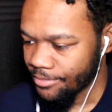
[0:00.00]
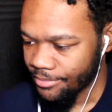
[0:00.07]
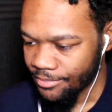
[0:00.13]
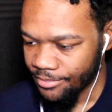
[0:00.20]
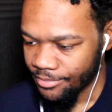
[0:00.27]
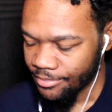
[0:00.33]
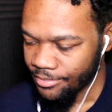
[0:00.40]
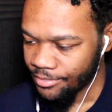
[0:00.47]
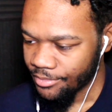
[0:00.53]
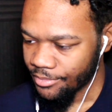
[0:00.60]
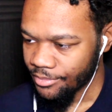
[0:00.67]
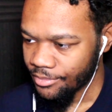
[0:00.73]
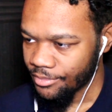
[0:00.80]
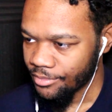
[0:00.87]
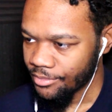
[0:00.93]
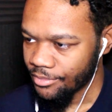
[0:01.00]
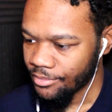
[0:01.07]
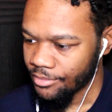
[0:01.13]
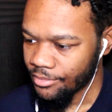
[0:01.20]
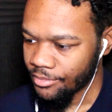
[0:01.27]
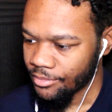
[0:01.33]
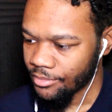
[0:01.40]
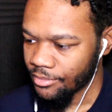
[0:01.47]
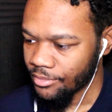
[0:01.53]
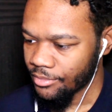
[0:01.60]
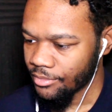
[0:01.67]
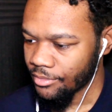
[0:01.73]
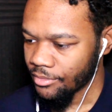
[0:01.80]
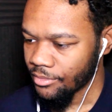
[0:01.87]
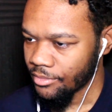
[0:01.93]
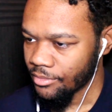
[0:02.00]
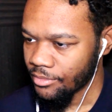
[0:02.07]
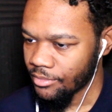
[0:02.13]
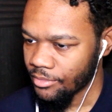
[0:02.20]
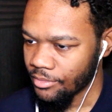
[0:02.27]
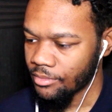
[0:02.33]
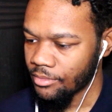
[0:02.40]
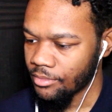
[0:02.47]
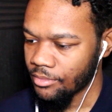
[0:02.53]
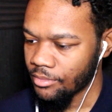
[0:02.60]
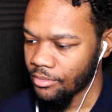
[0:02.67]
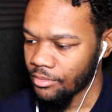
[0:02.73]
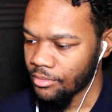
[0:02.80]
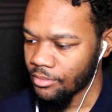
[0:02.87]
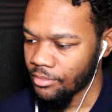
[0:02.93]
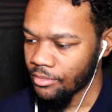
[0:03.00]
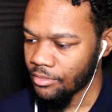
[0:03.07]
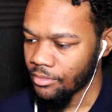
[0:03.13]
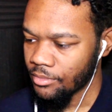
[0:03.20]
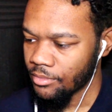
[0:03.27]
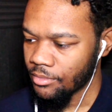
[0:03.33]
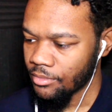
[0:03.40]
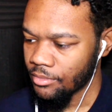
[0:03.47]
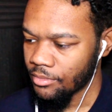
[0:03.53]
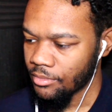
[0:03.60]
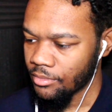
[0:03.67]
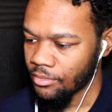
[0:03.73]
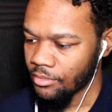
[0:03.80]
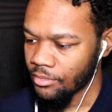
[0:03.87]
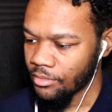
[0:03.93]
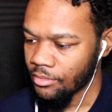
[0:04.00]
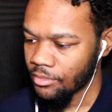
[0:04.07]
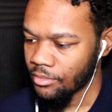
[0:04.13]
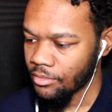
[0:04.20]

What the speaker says: (no one is talking)